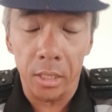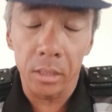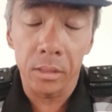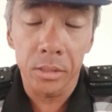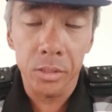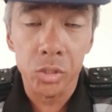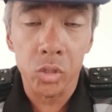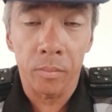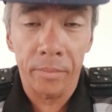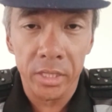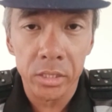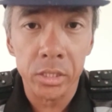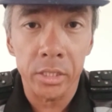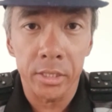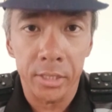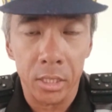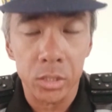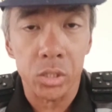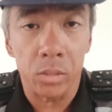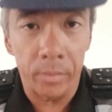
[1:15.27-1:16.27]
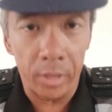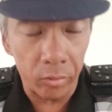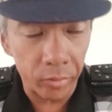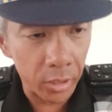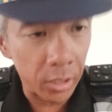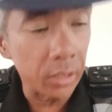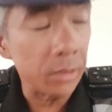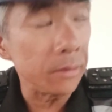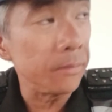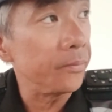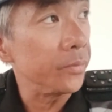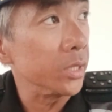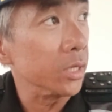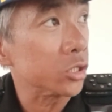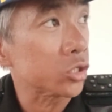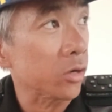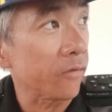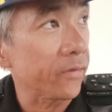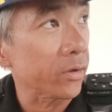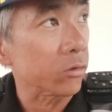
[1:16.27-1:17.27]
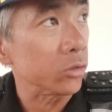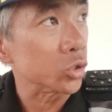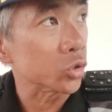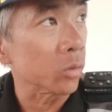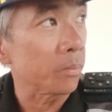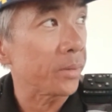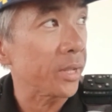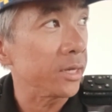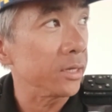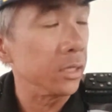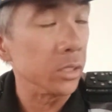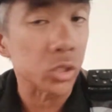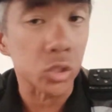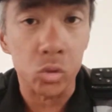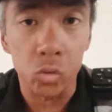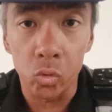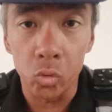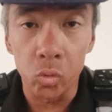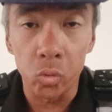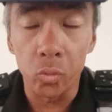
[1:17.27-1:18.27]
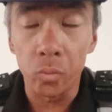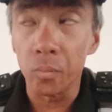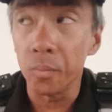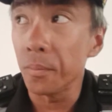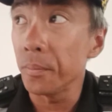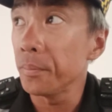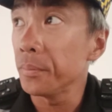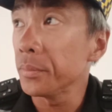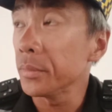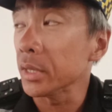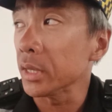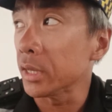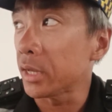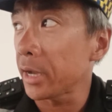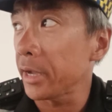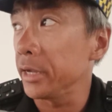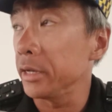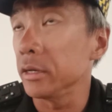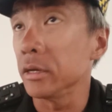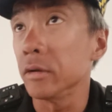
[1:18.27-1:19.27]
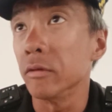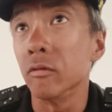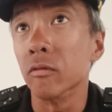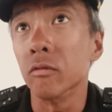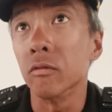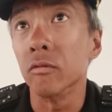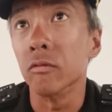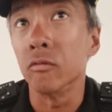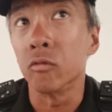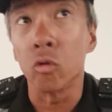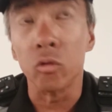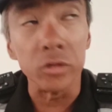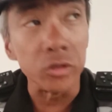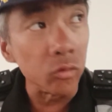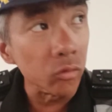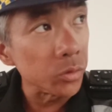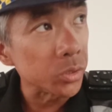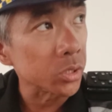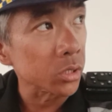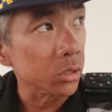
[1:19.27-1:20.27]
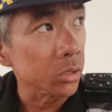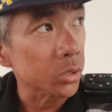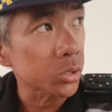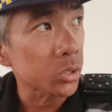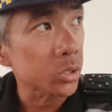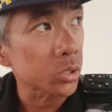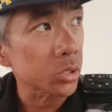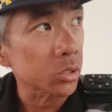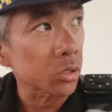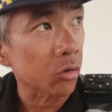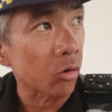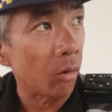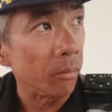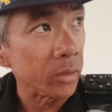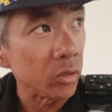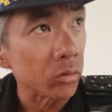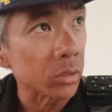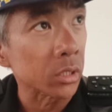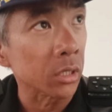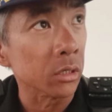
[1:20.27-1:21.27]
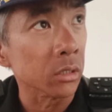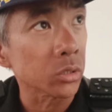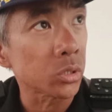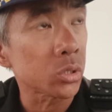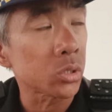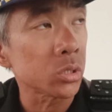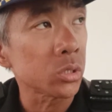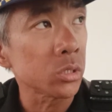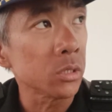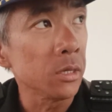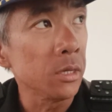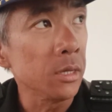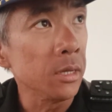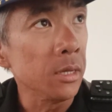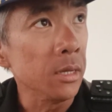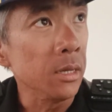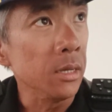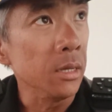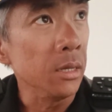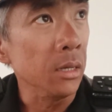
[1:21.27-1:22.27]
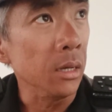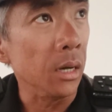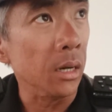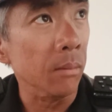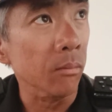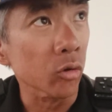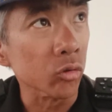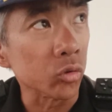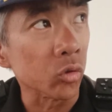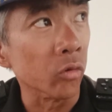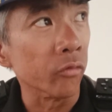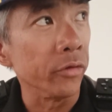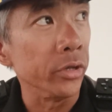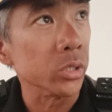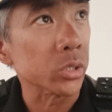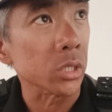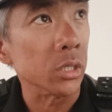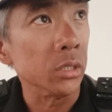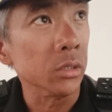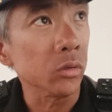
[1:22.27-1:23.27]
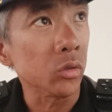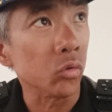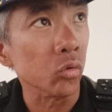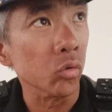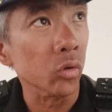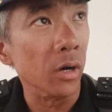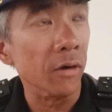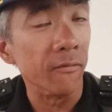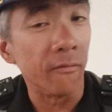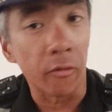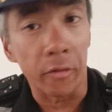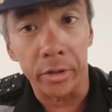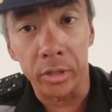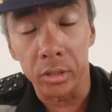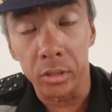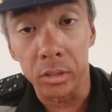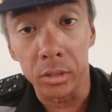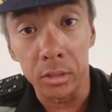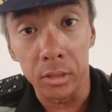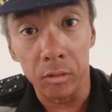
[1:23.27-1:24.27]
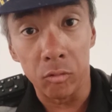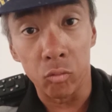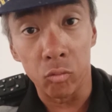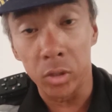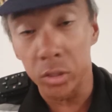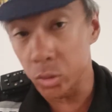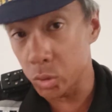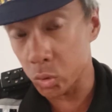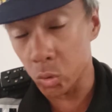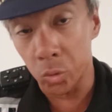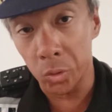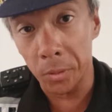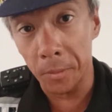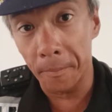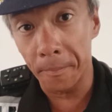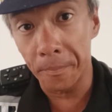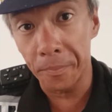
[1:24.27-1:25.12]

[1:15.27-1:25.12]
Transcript: So basically that's about it. The traffic control plan is to guide road users, commuters, motorists to avoid the work zone.